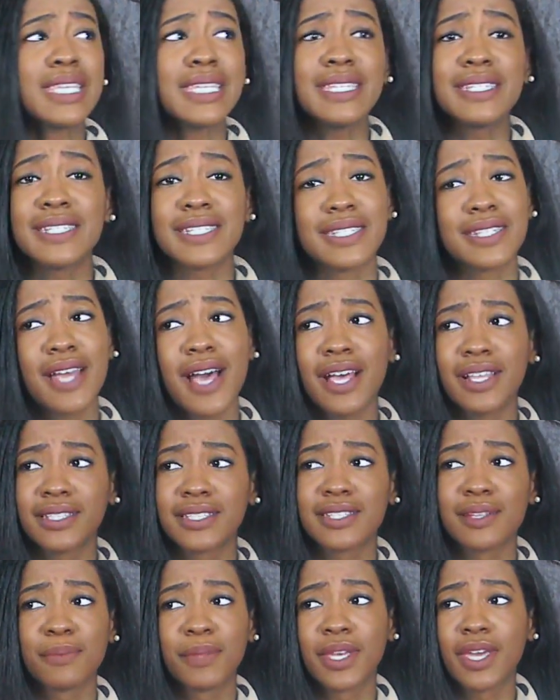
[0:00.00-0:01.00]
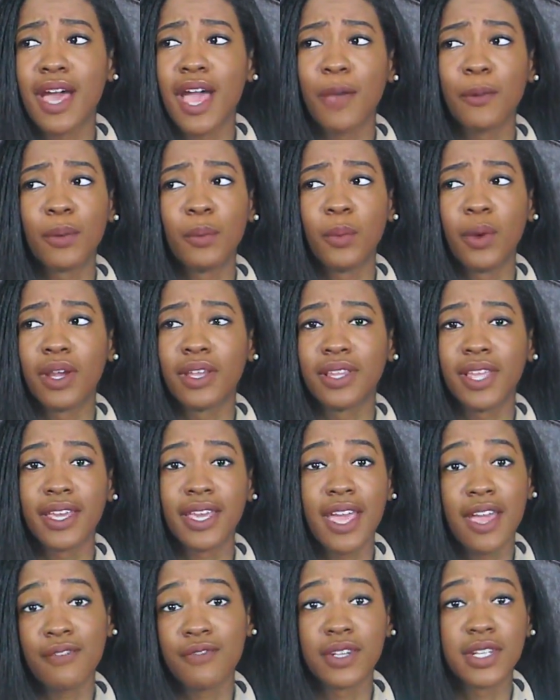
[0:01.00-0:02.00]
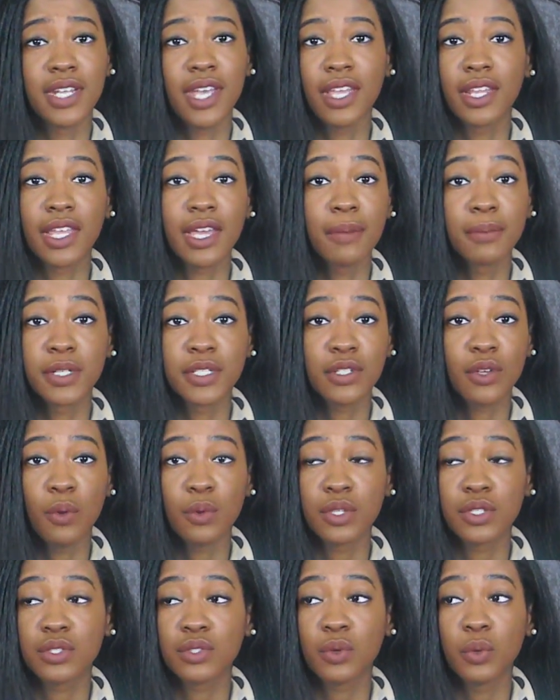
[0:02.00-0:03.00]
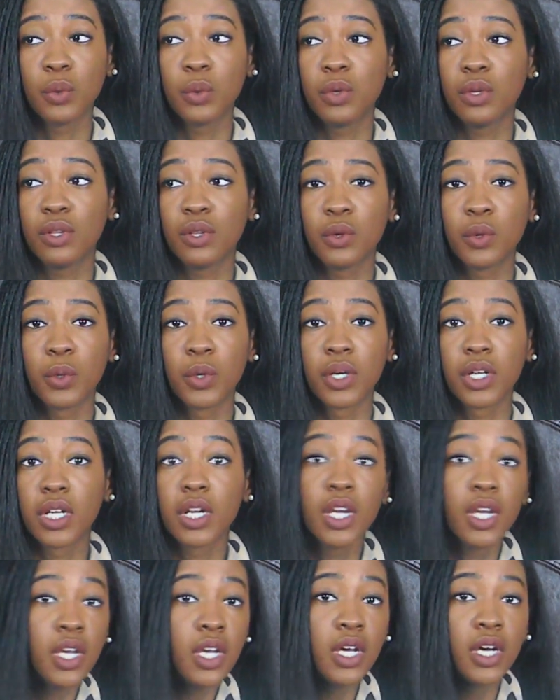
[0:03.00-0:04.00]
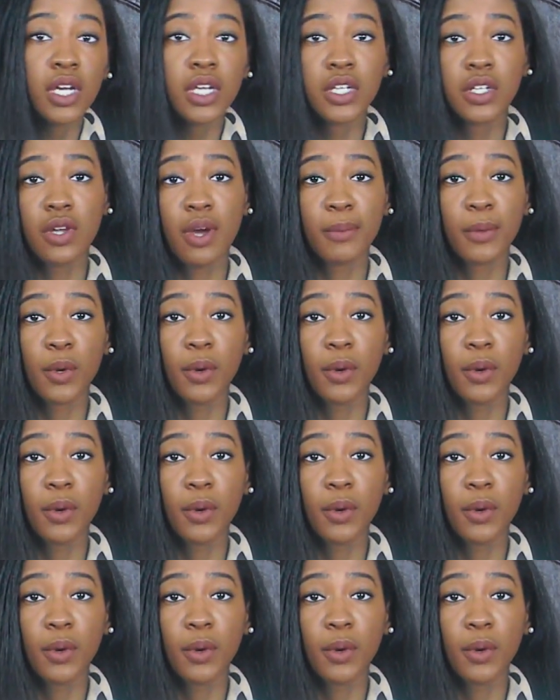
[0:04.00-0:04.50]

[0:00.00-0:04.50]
This is not something I would wear like every day, like I'm just going to school or, you know, I'm